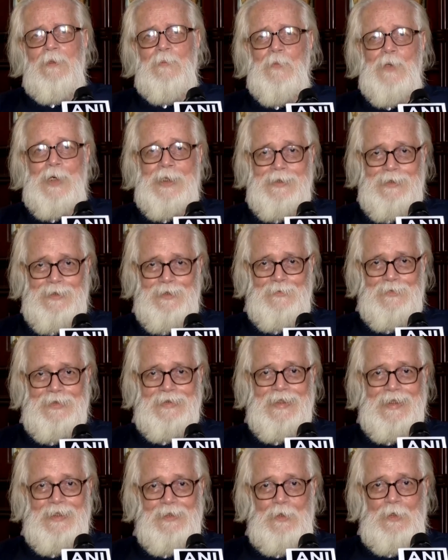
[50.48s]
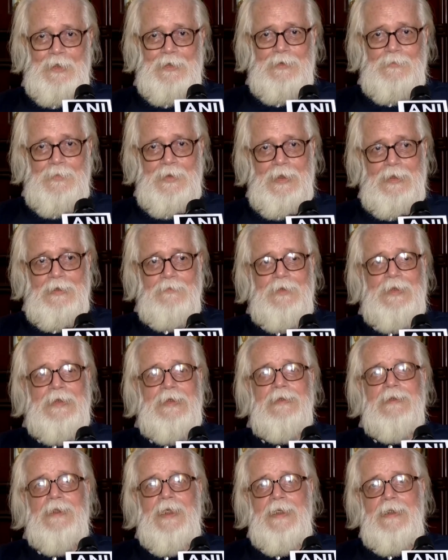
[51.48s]
master of the technology because
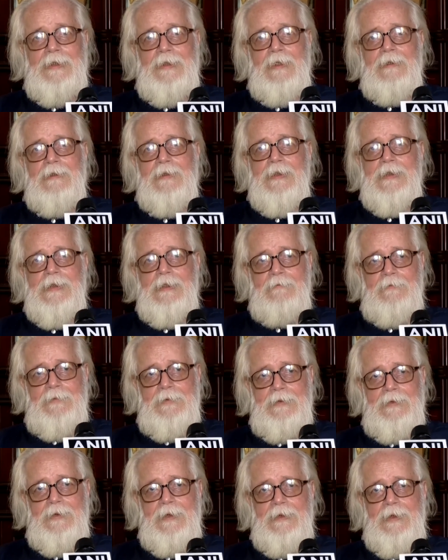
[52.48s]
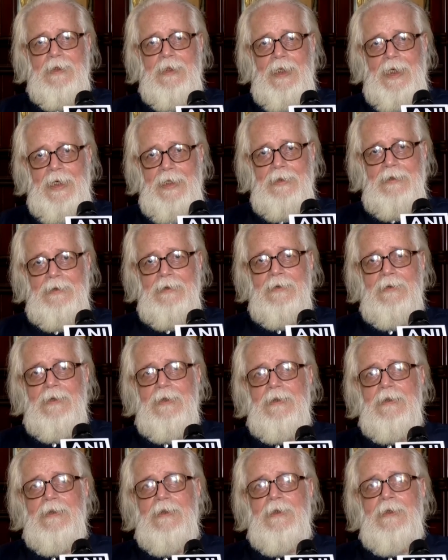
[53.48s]
we tried on the 7th and the 9th,
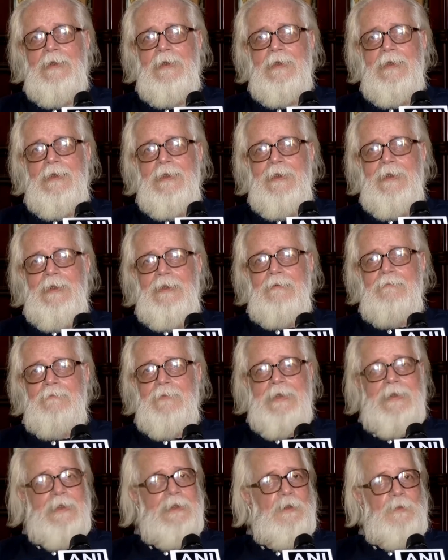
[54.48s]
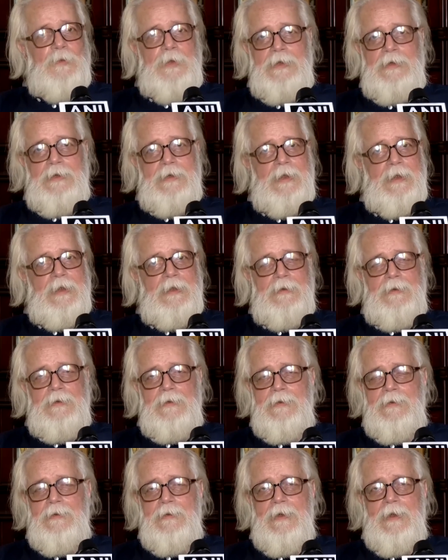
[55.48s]
and we didn't do it in
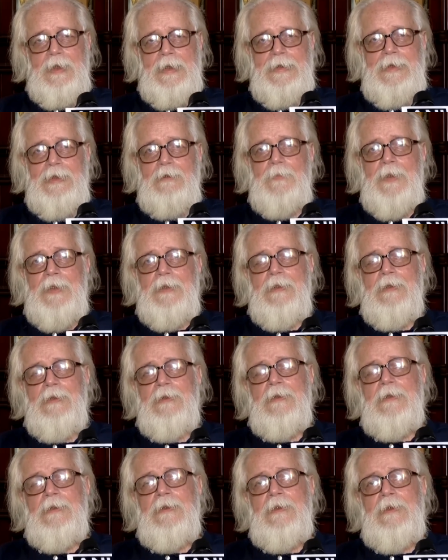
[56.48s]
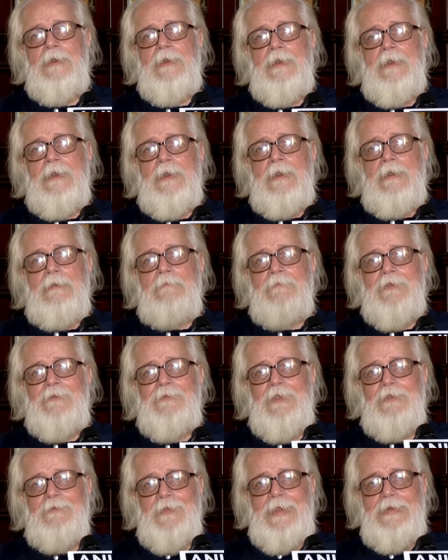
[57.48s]
a hurried manner. We
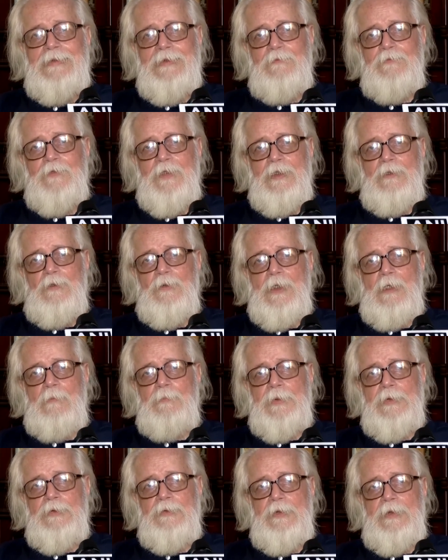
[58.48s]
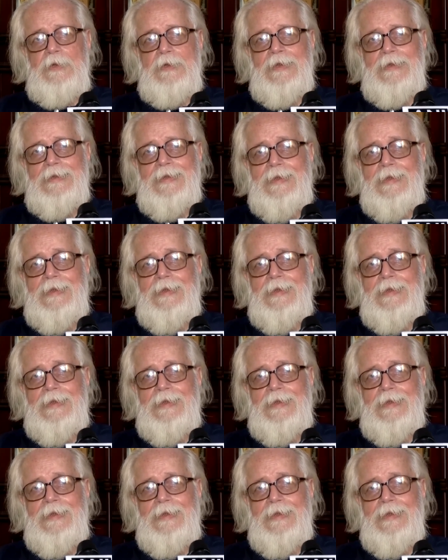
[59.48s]
were waiting for a good opportunity. In the